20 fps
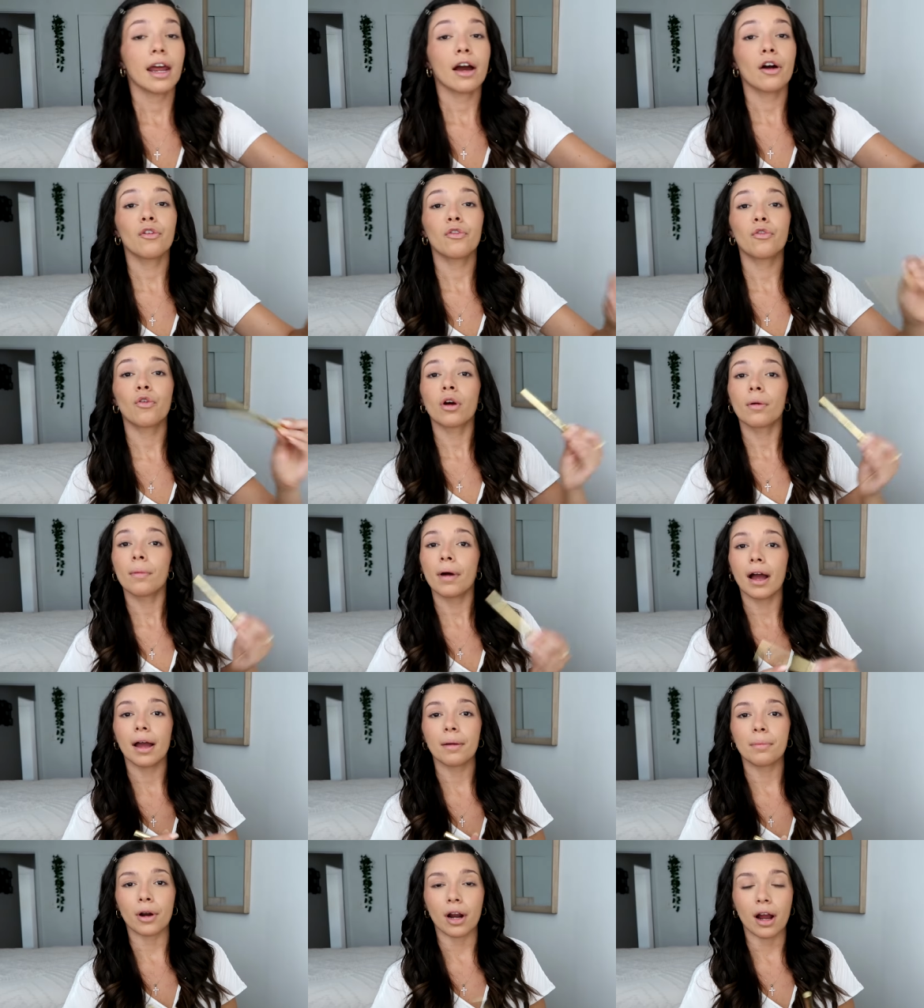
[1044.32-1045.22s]
Now for
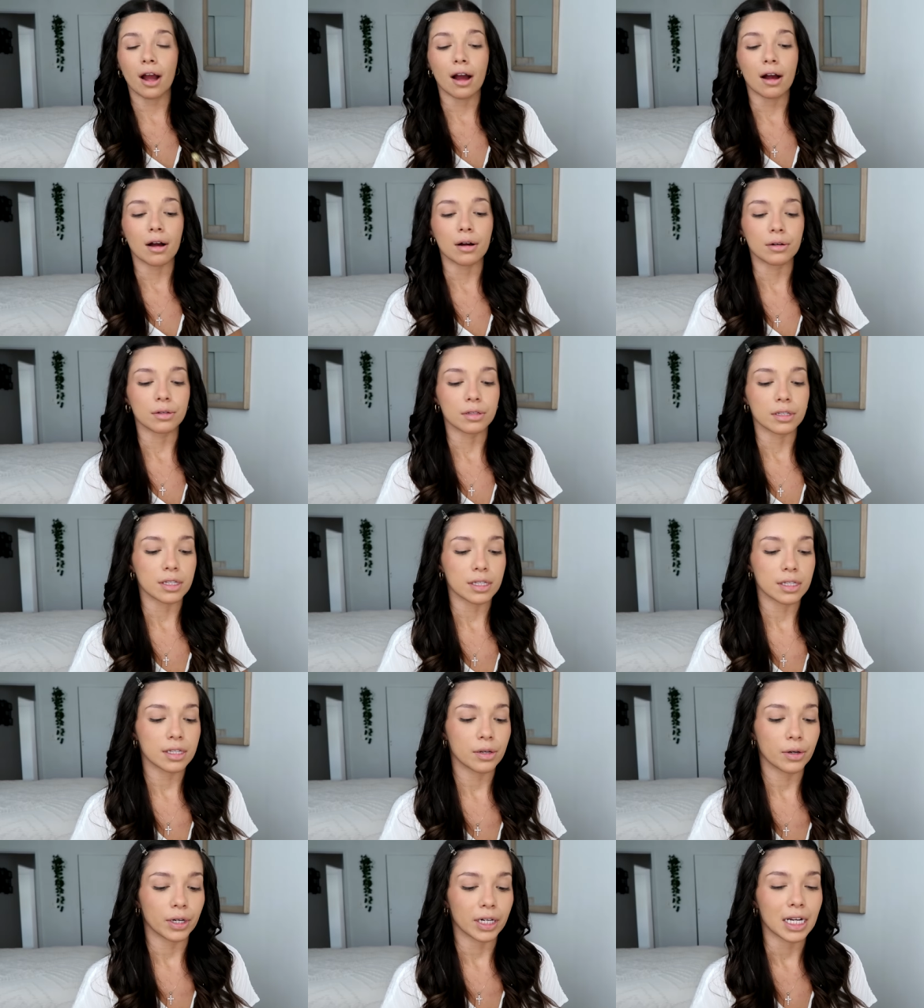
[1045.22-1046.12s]
my
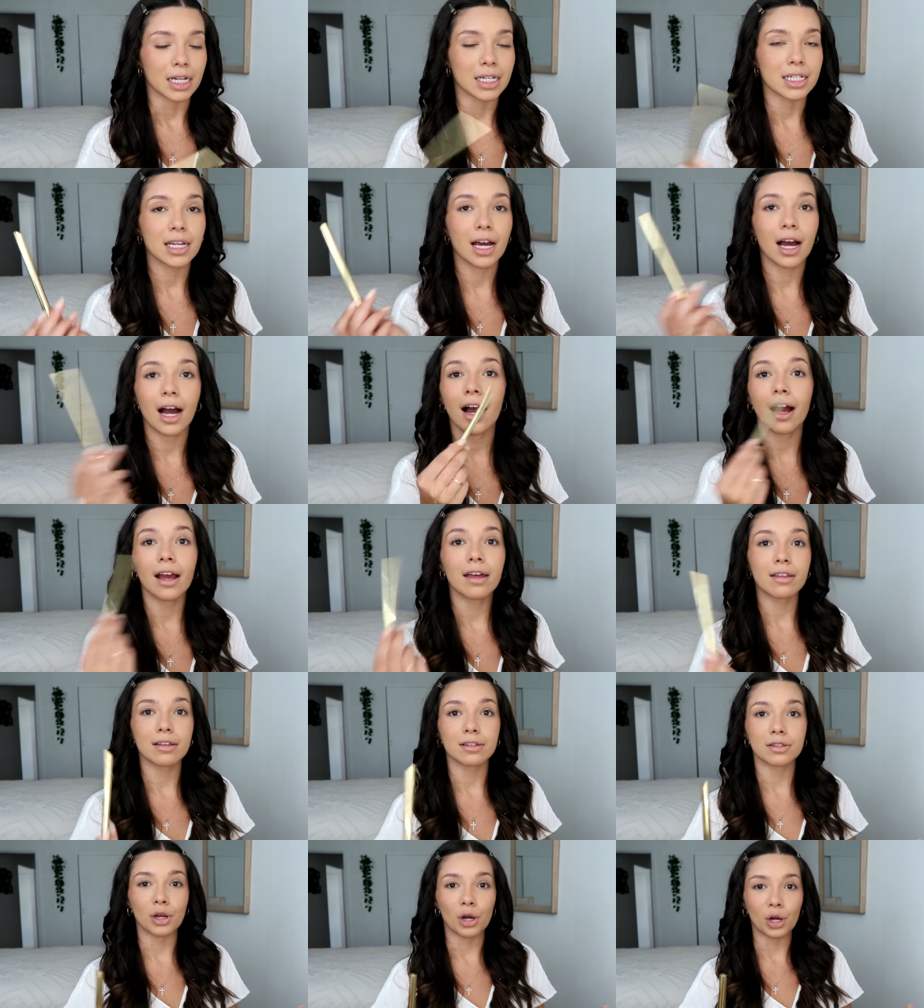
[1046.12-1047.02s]
brows. We're gonna tie
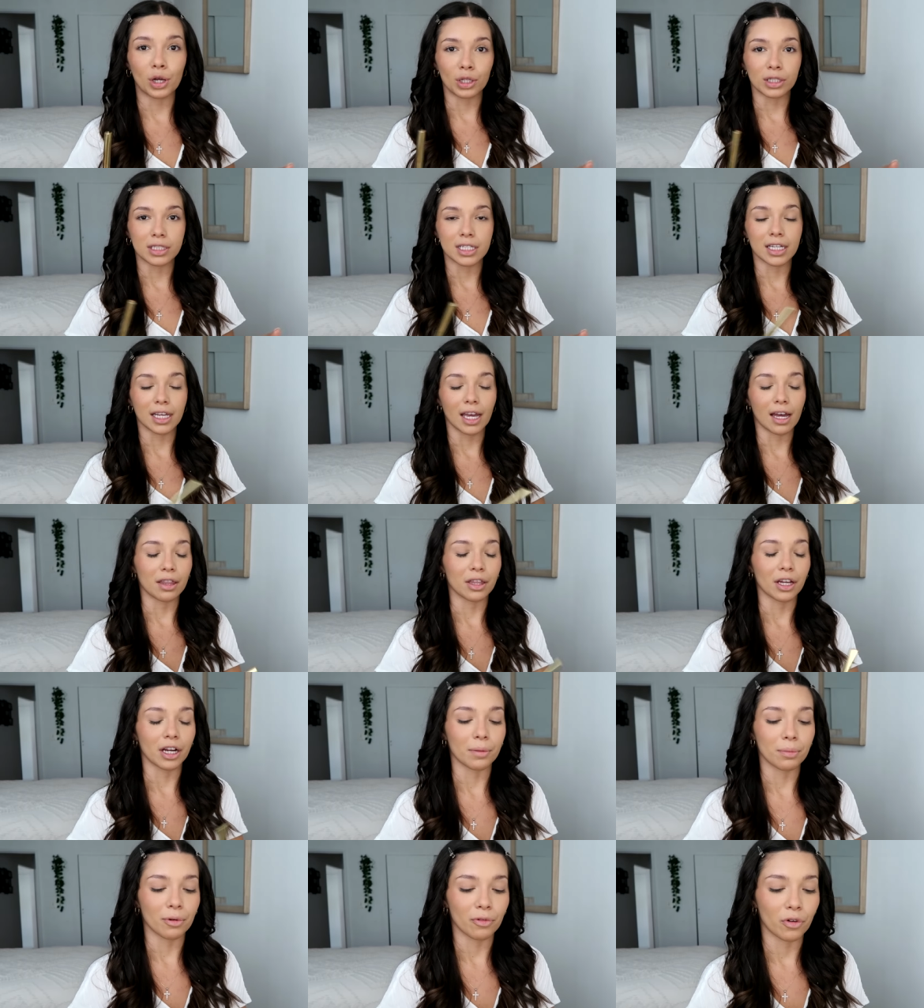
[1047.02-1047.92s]
this all
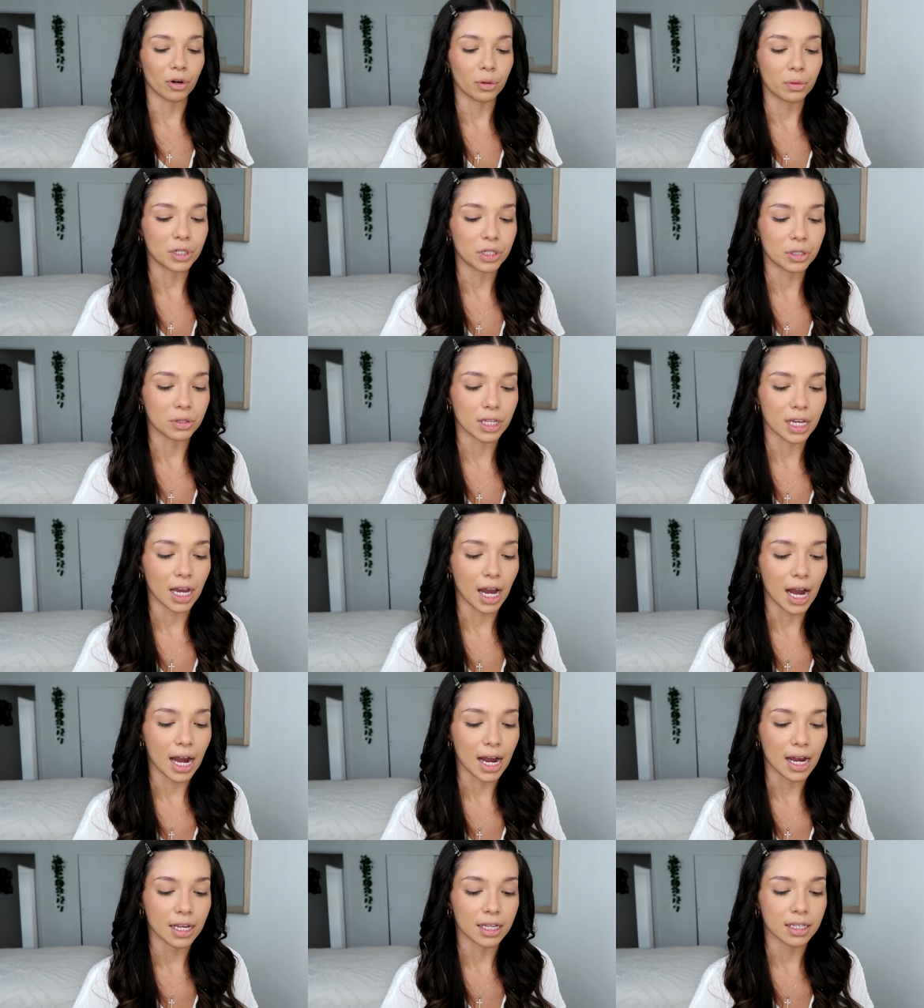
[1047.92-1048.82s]
together before we do the
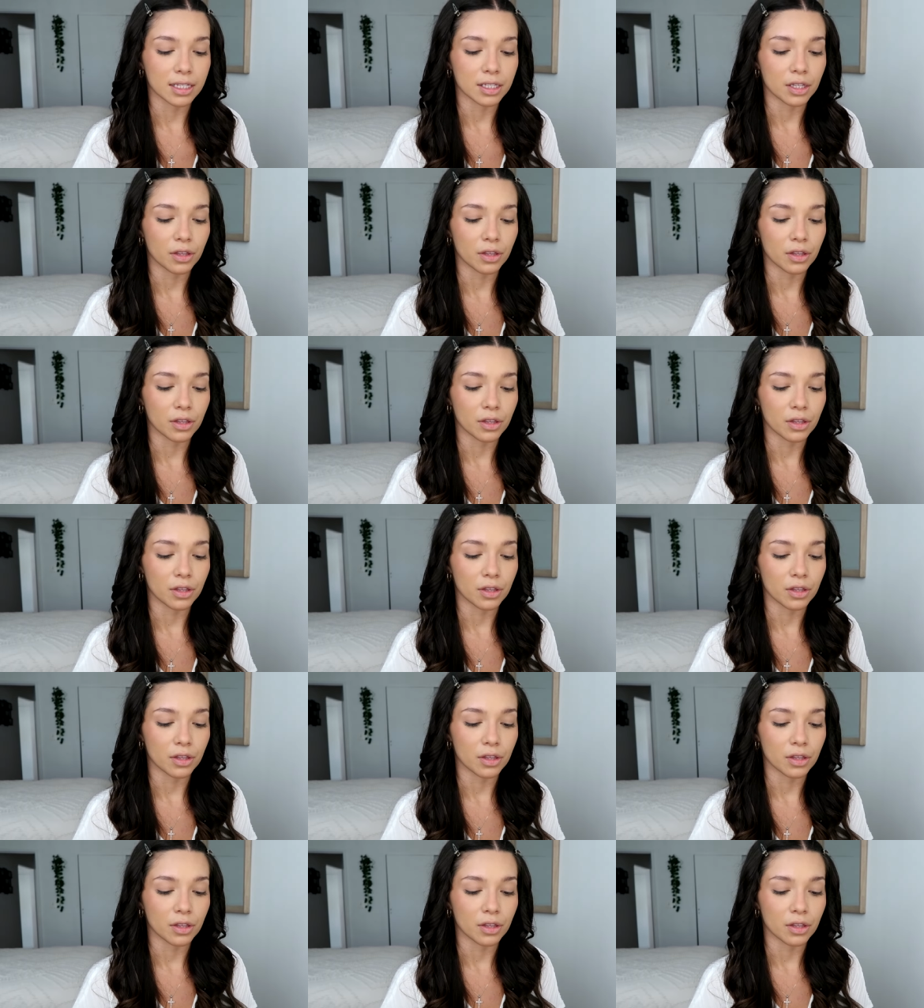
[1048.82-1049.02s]
eyes.